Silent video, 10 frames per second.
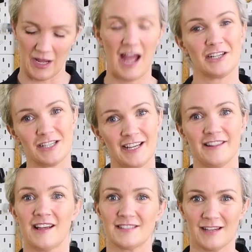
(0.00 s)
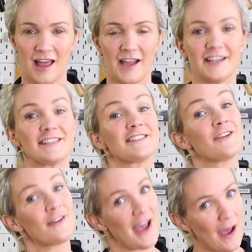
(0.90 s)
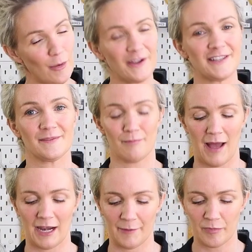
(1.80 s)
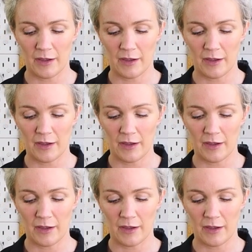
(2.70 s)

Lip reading: Actually, that's a lie. It is not a hammer, a mallet.